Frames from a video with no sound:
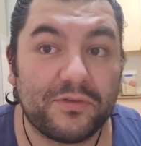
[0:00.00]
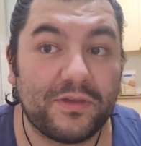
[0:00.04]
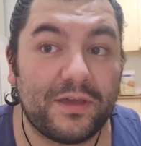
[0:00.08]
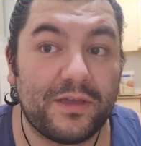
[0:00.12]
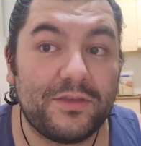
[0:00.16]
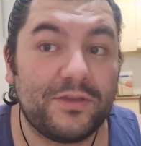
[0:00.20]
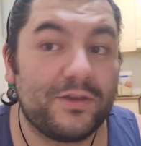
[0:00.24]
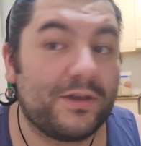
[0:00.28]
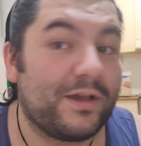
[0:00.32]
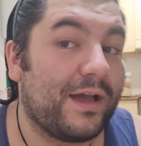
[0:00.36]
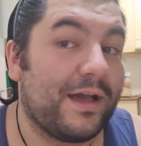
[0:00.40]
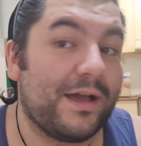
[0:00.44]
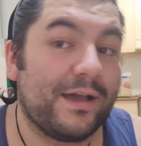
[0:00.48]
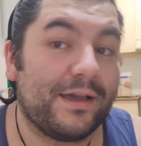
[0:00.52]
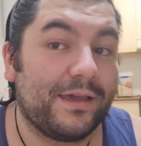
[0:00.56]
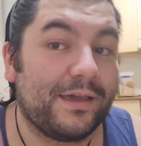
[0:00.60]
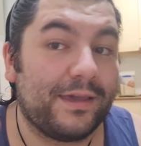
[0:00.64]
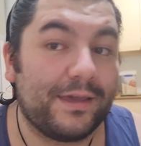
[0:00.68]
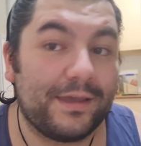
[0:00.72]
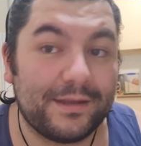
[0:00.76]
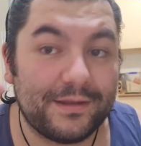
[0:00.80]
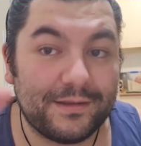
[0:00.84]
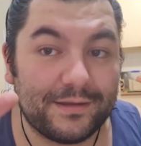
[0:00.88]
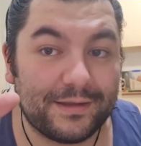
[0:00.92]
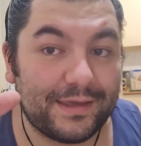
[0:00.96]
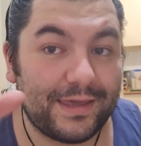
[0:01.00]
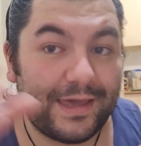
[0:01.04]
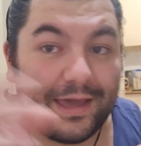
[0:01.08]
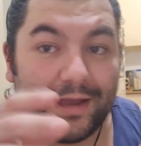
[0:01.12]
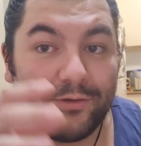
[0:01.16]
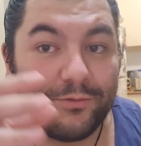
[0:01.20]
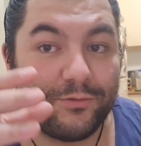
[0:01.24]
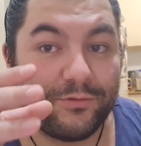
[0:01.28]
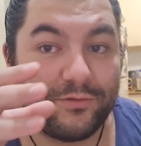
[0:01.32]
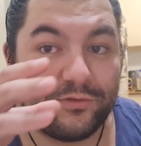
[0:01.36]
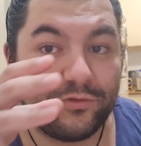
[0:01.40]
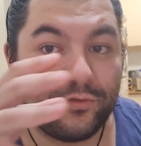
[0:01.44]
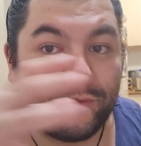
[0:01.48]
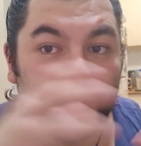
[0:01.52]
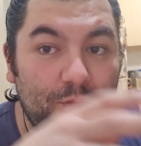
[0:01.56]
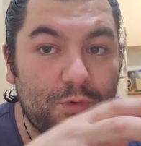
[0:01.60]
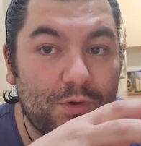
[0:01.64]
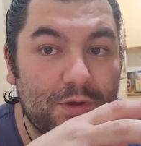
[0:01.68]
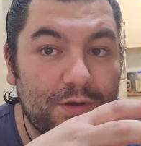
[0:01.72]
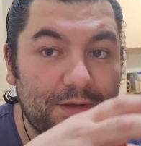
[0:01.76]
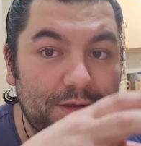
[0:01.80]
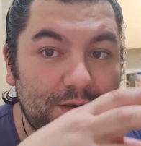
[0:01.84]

and you can't get the calories you want